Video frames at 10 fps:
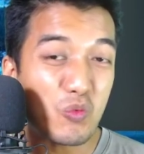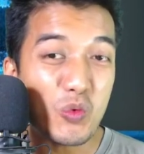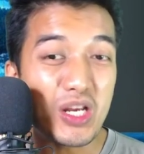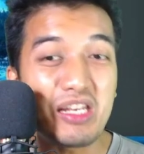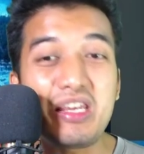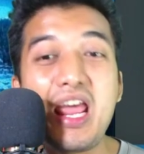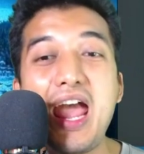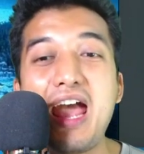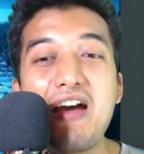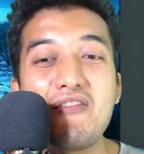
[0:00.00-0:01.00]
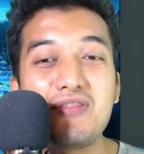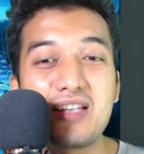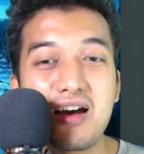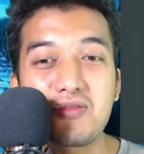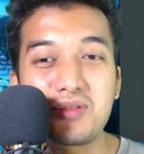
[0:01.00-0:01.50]
really have
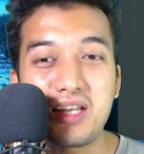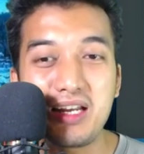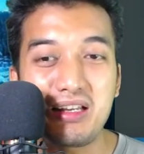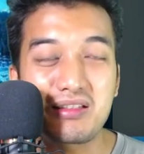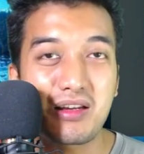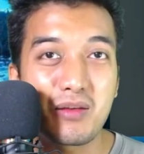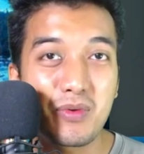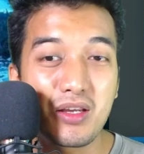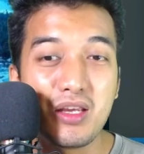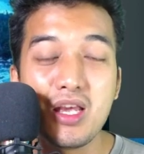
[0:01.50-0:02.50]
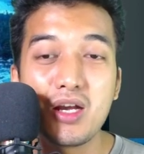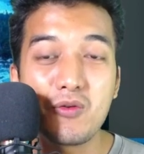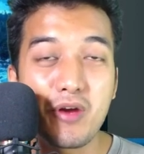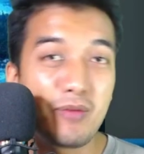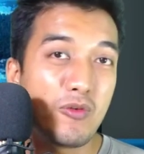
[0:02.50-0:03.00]
doubts that it's gonna be
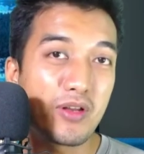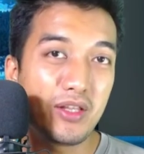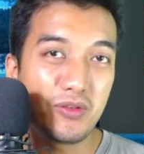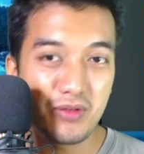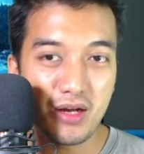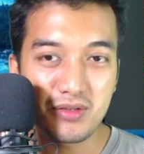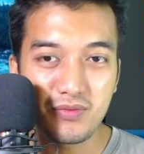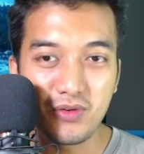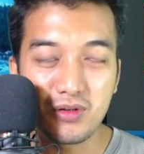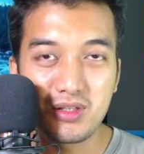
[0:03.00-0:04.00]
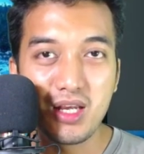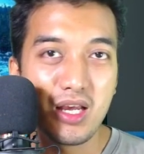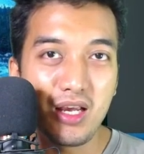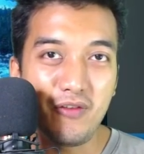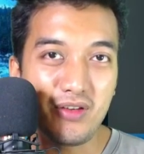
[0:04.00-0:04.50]
going more than two thousand votes.
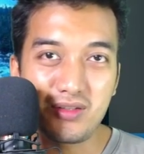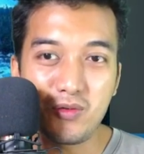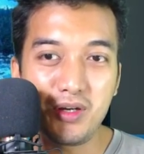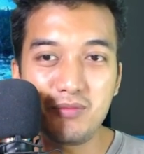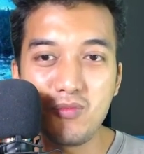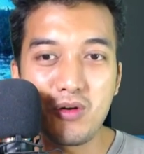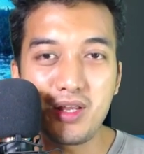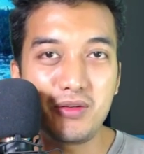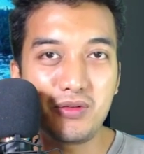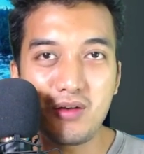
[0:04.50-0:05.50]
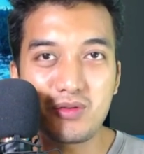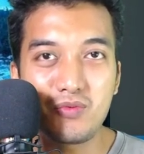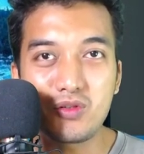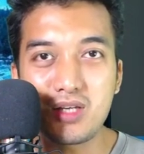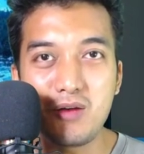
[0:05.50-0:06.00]
If it's going more than two thousand
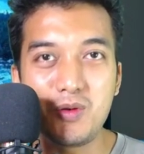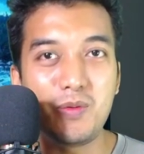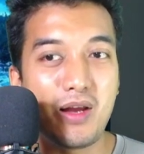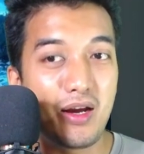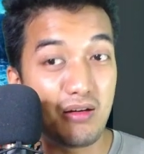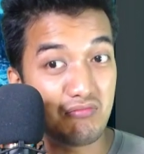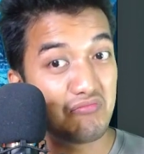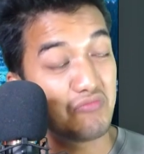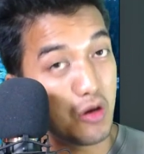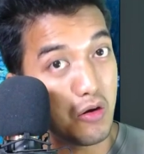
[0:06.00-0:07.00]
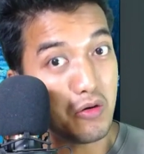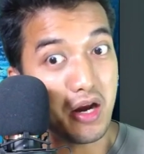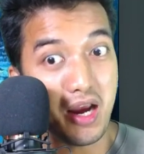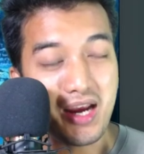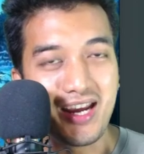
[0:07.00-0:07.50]
votes, I would be like,
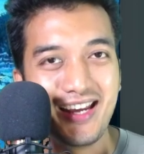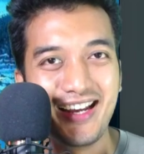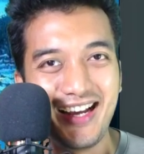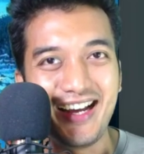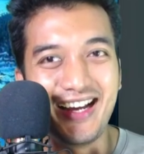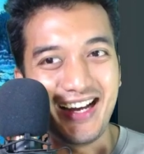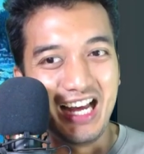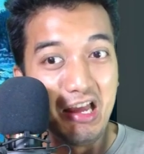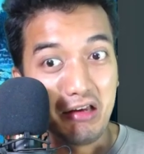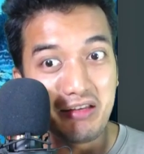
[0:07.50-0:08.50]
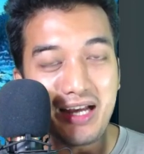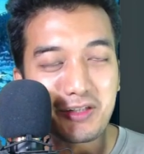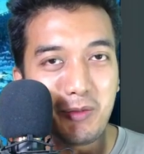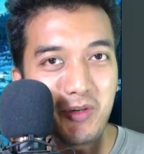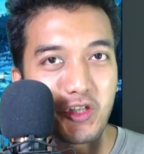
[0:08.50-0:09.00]
okay, that's
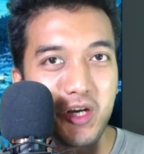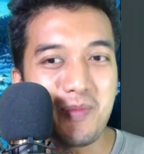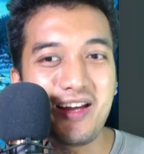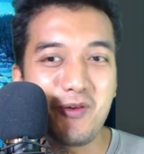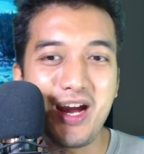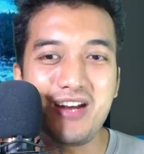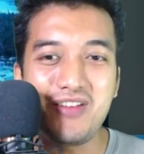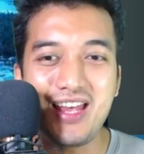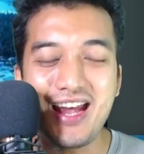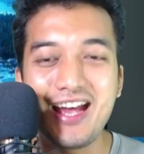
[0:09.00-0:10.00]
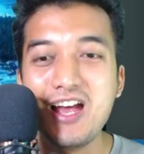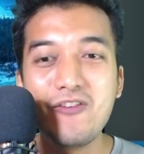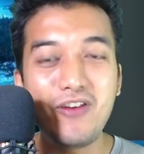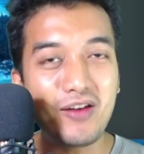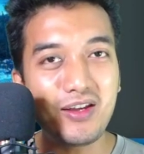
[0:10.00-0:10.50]
some achievement right over there.
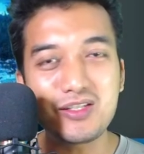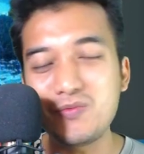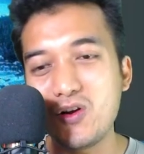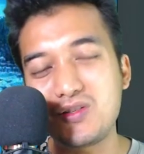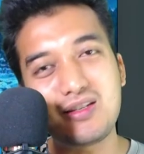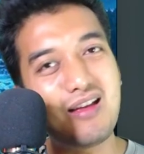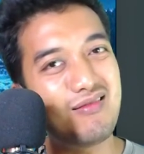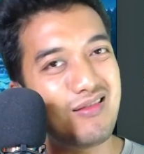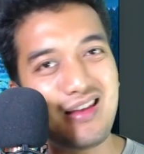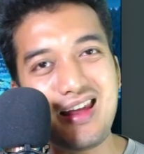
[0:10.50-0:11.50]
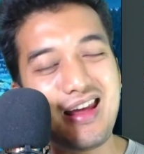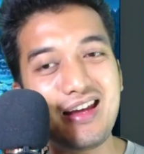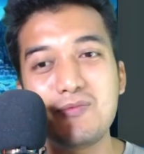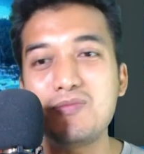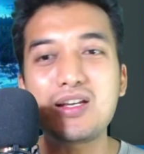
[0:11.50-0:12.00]
five thousand votes, nah.
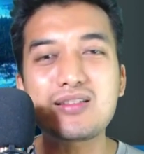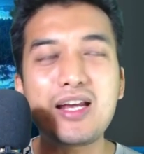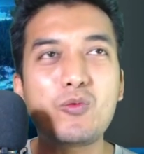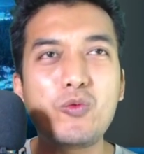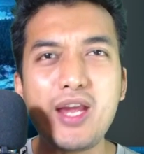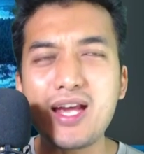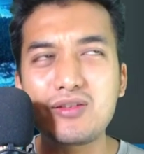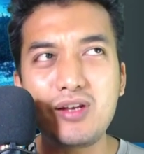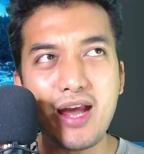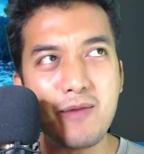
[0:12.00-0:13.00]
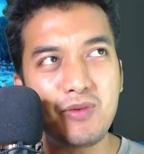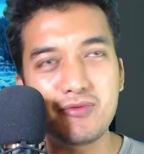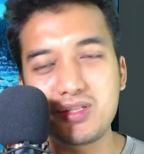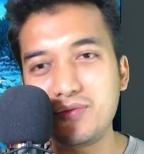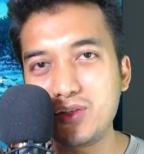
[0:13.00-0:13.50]
Because like we actually have been
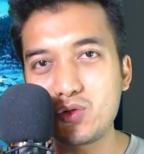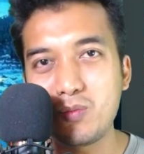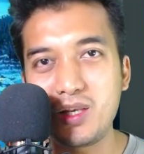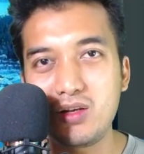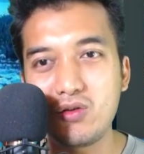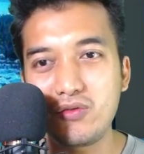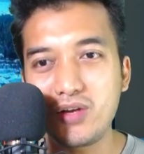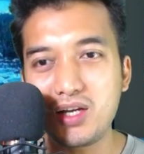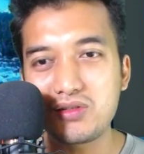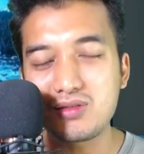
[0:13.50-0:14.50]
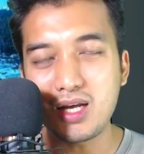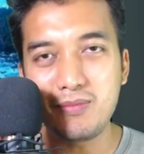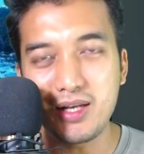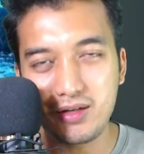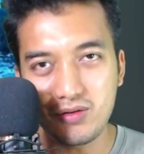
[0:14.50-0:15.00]
receiving so many notifications, I'm
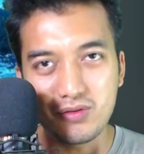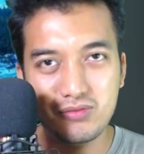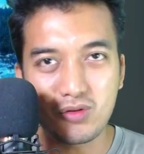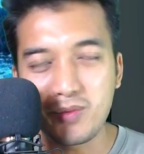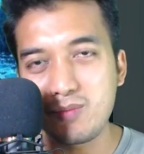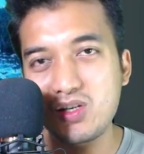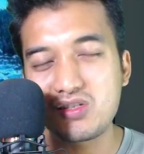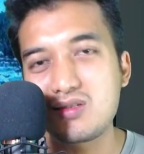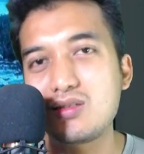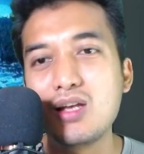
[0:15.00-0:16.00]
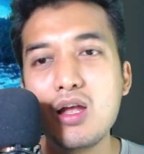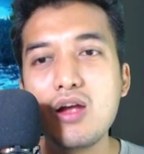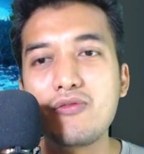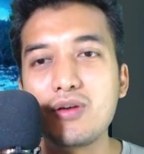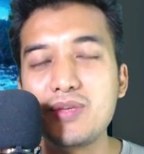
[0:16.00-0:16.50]
like, you know, so many messages
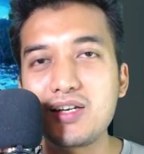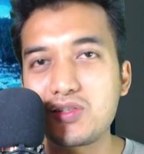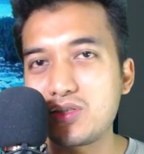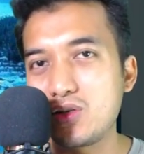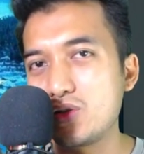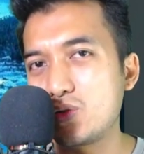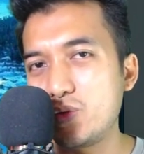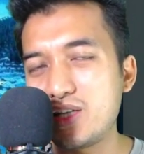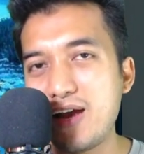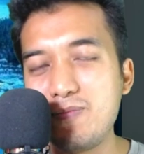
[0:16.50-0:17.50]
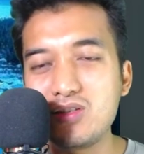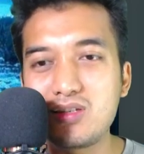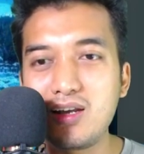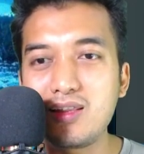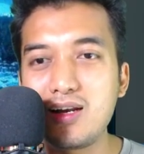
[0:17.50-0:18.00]
from the Exos Heroes which have been
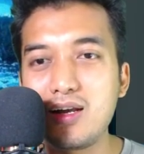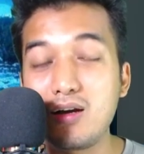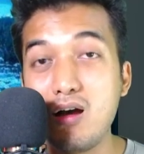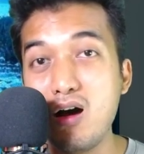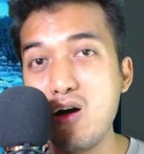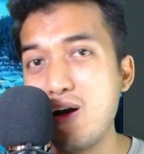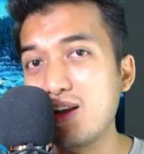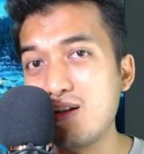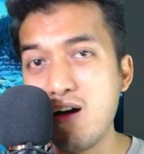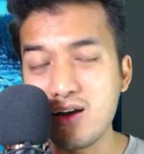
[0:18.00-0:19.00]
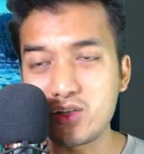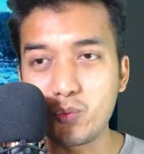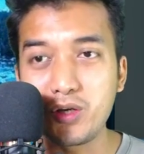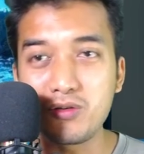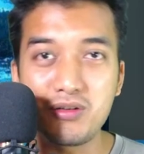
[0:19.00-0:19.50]
saying that like, oh, a loss,
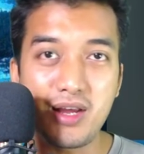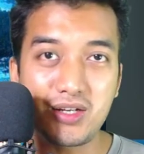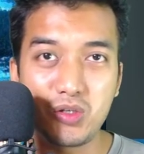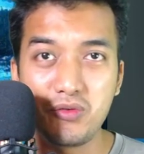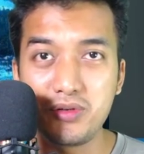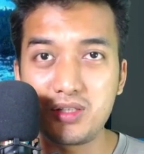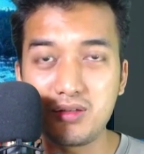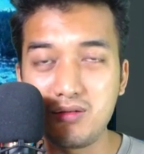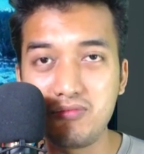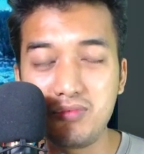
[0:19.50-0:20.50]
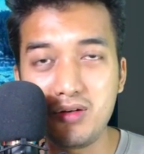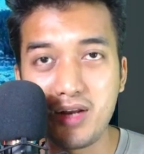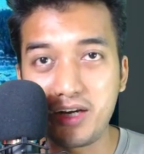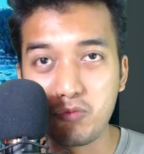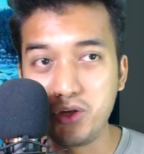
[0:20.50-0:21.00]
we could not actually uh, you know,
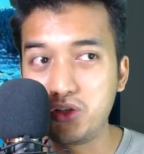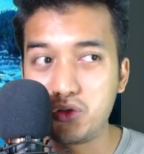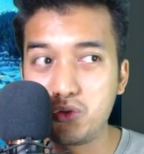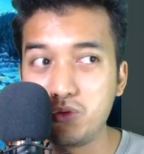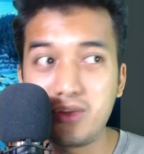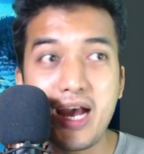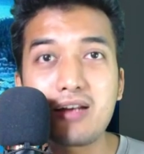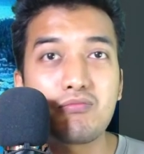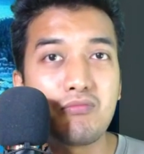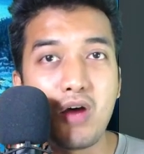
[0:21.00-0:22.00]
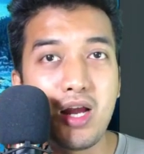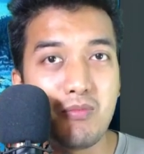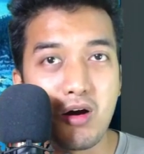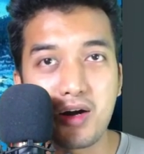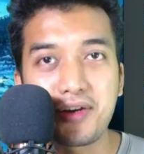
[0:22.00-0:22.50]
like reach to that mile
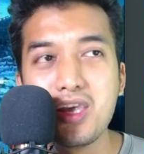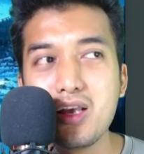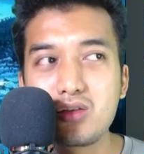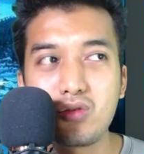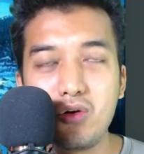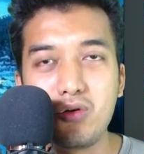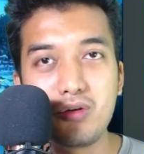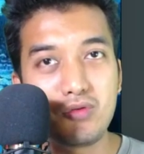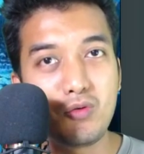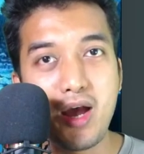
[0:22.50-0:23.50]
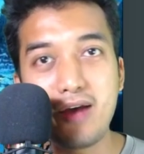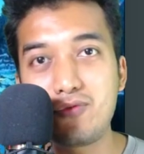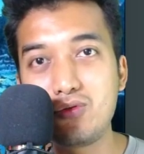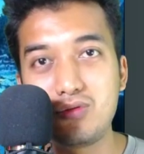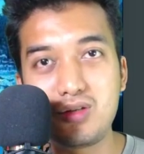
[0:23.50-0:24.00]
mark, so you have
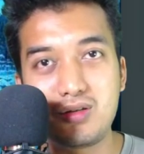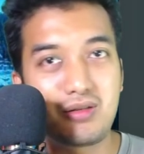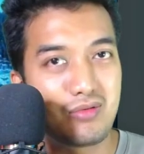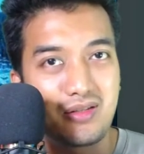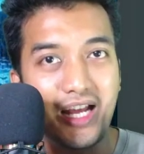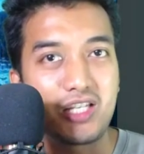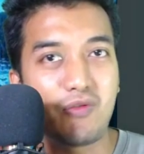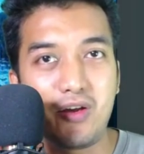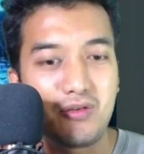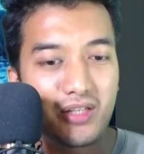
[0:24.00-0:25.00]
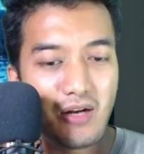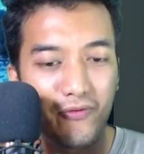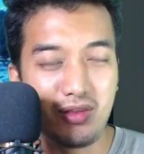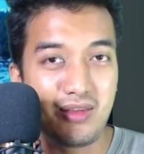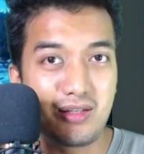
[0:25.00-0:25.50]
to just satisfy yourself
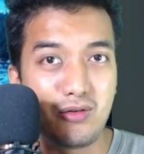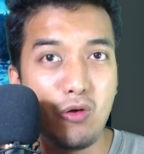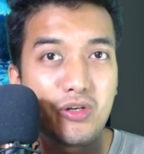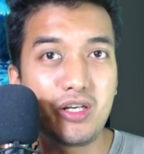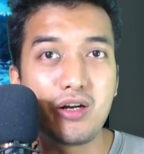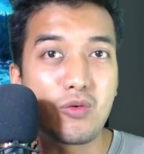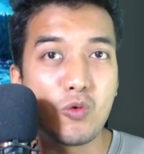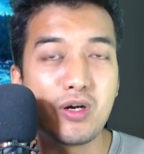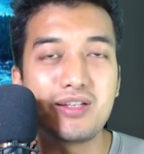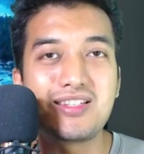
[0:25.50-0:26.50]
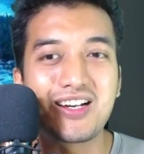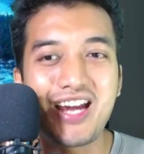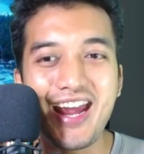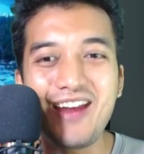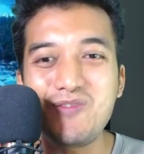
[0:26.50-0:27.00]
with this low tier rewards,
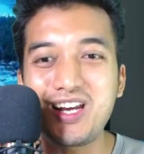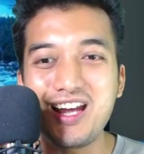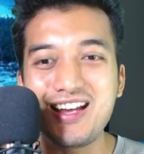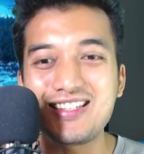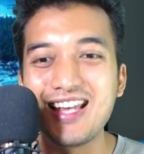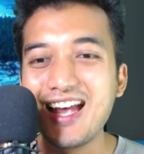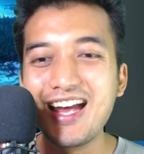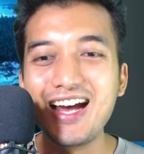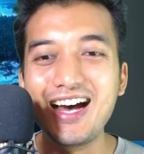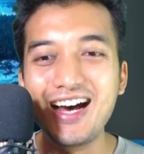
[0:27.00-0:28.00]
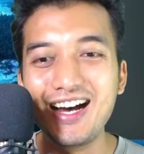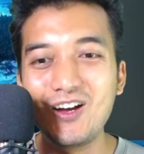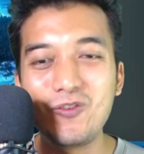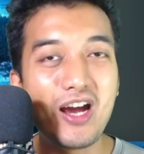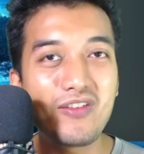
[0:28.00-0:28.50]
okay? Because uh,
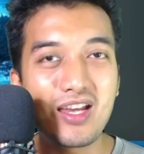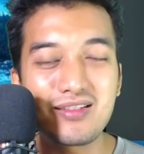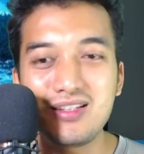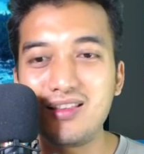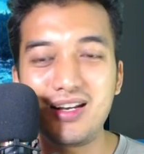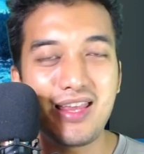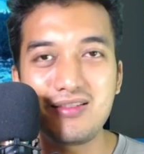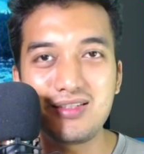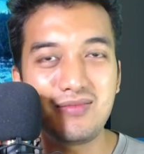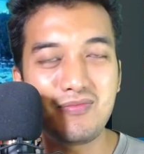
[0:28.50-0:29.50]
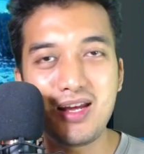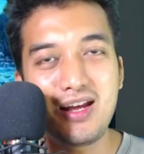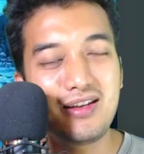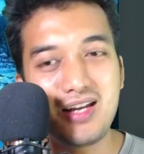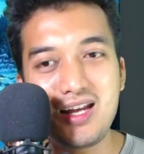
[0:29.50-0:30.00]
five thousand, three thousand,
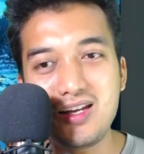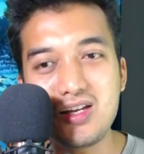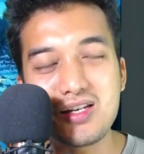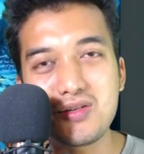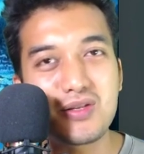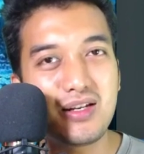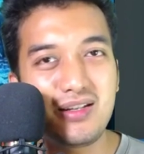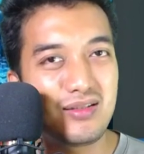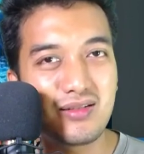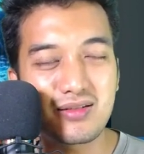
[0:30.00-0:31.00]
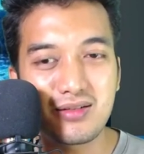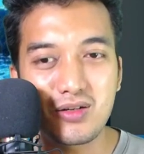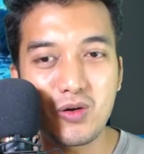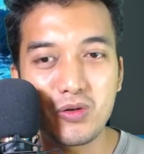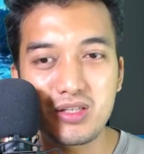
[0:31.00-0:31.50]
man, it usually does not
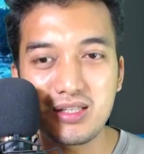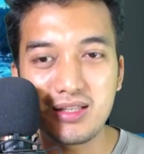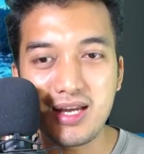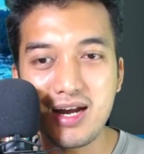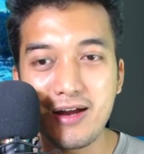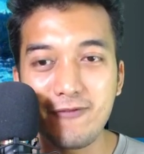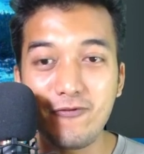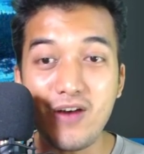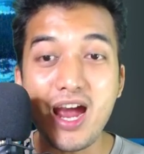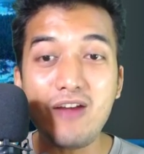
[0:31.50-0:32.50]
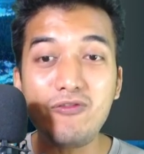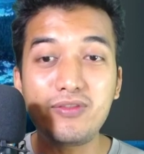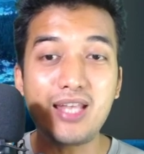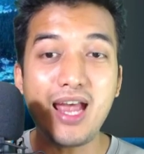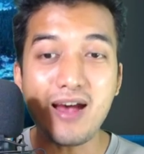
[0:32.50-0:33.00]
go till there. And five
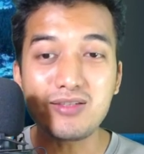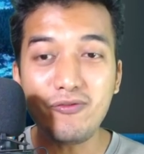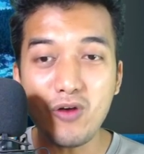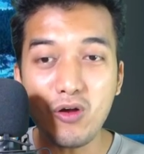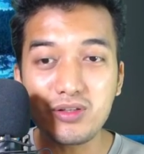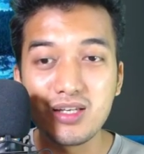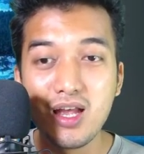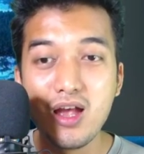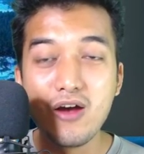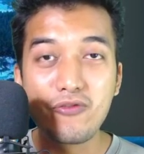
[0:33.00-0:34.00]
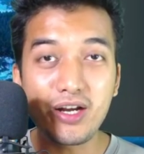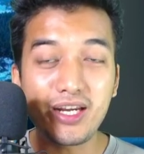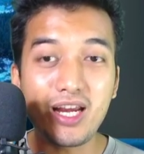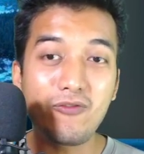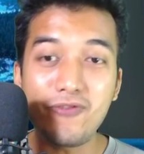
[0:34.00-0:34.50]
thousand votes,
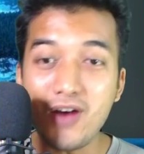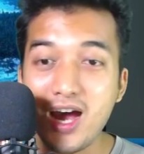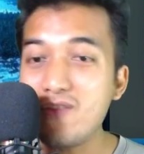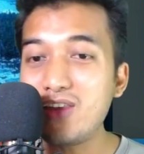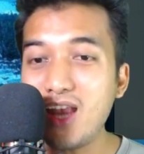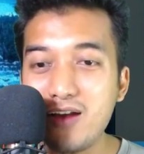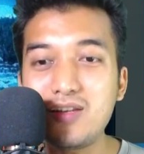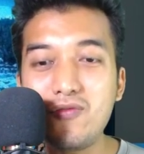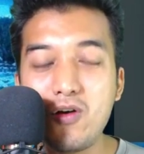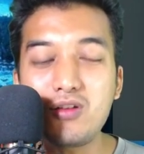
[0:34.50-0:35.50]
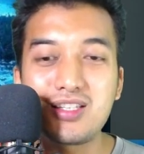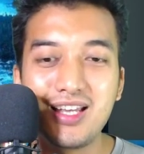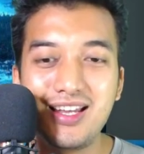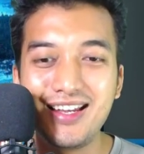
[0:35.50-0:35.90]
freaking five thousand votes.